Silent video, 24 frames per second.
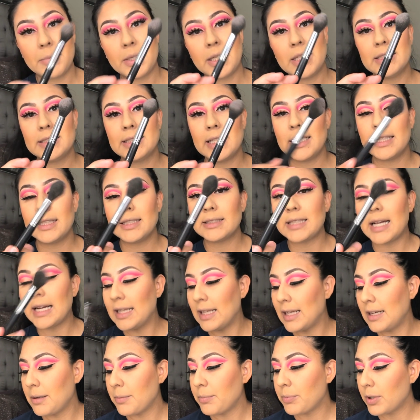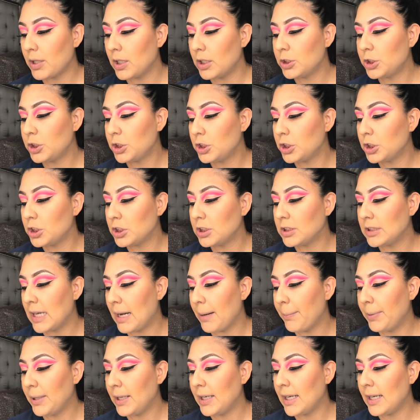I'm going to take this highlighting brush, just
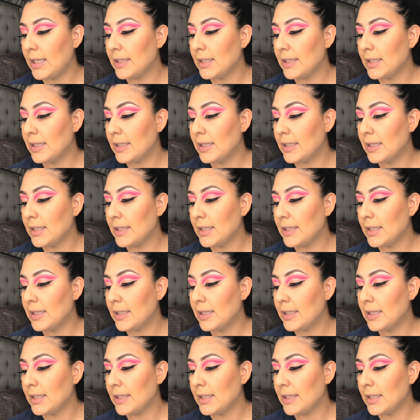dab it